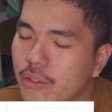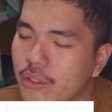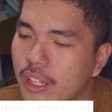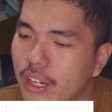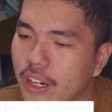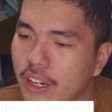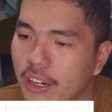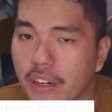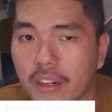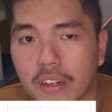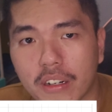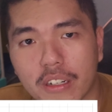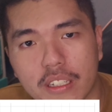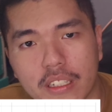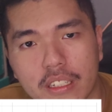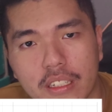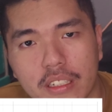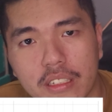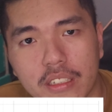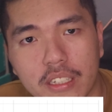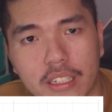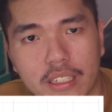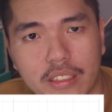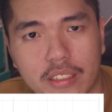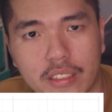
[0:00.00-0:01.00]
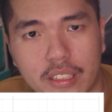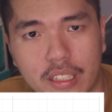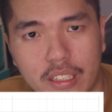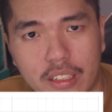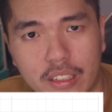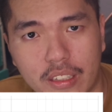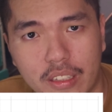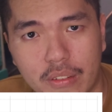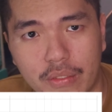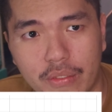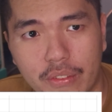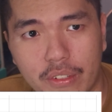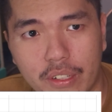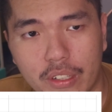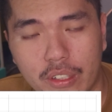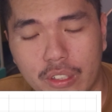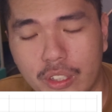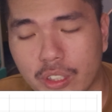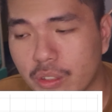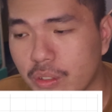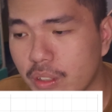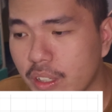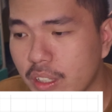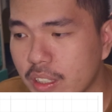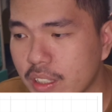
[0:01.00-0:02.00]
there, 16 different
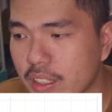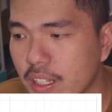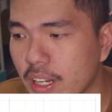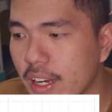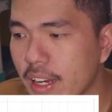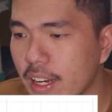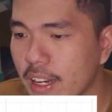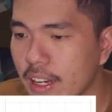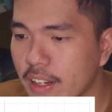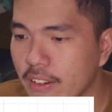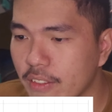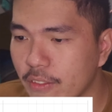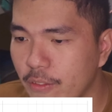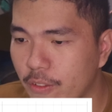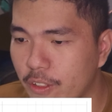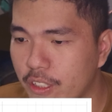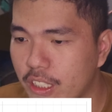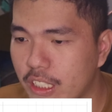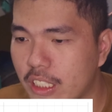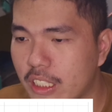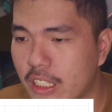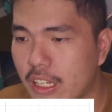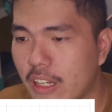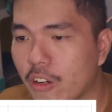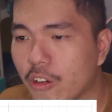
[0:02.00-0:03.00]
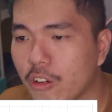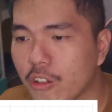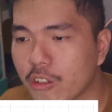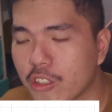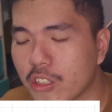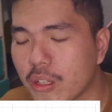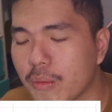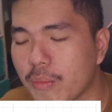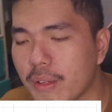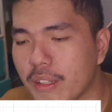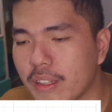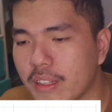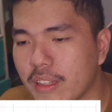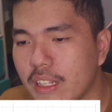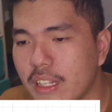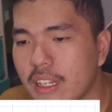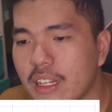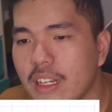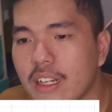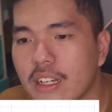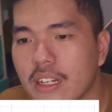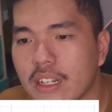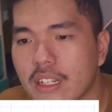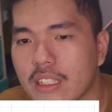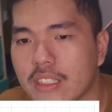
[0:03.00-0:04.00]
tunings, which is ultimately
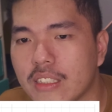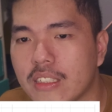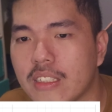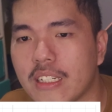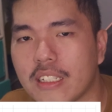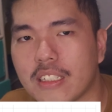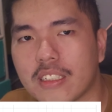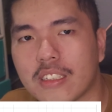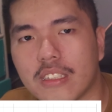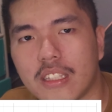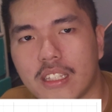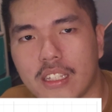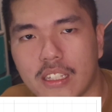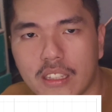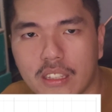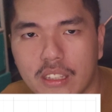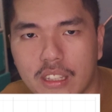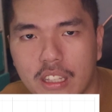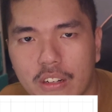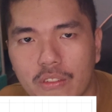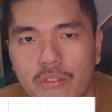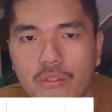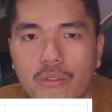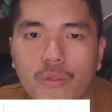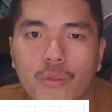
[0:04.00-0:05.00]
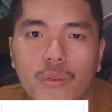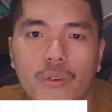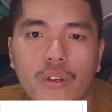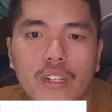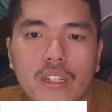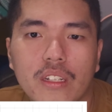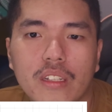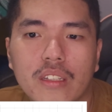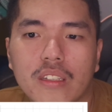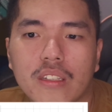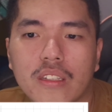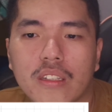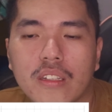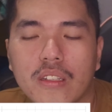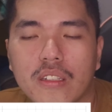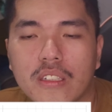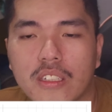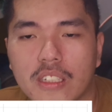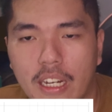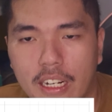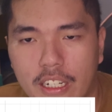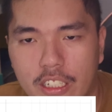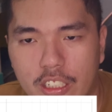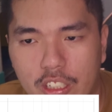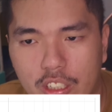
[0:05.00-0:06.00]
16 different
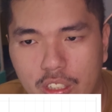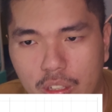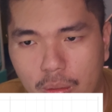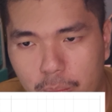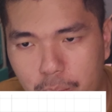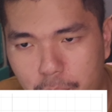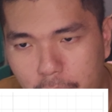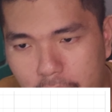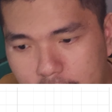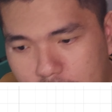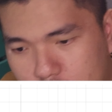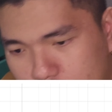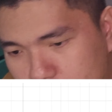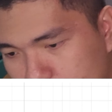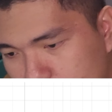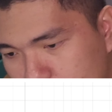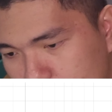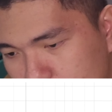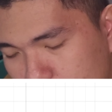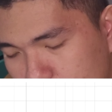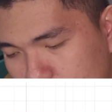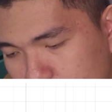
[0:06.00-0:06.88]
changes of bass.